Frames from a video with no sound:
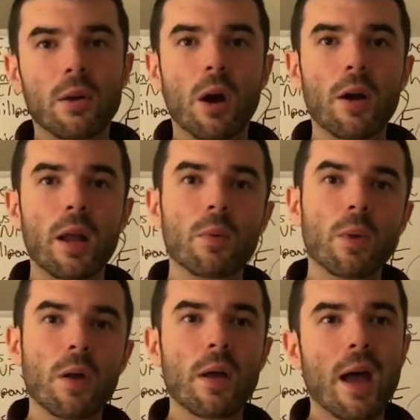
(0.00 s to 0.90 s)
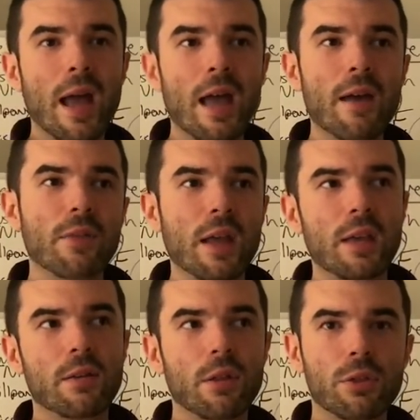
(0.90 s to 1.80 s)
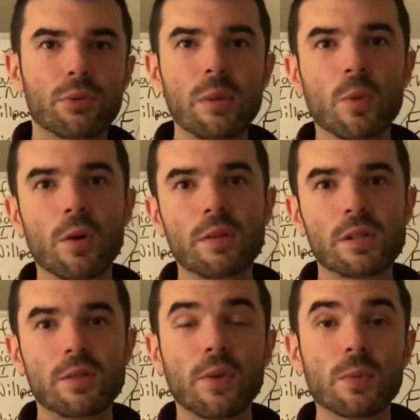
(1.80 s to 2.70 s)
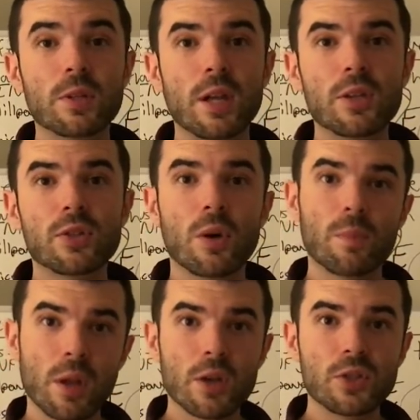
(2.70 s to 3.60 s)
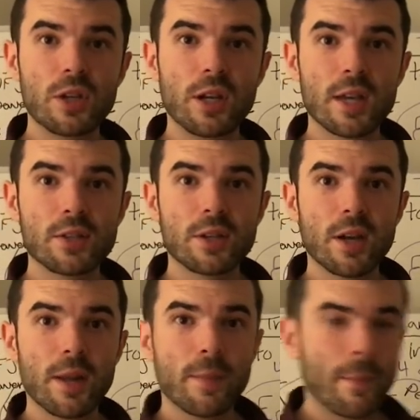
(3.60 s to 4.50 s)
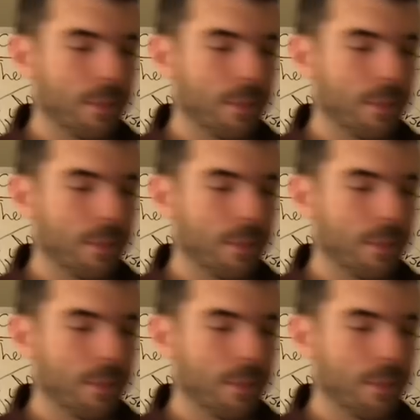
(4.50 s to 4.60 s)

All right, well, I have like three more of these to film today, so I'll see you guys tonight.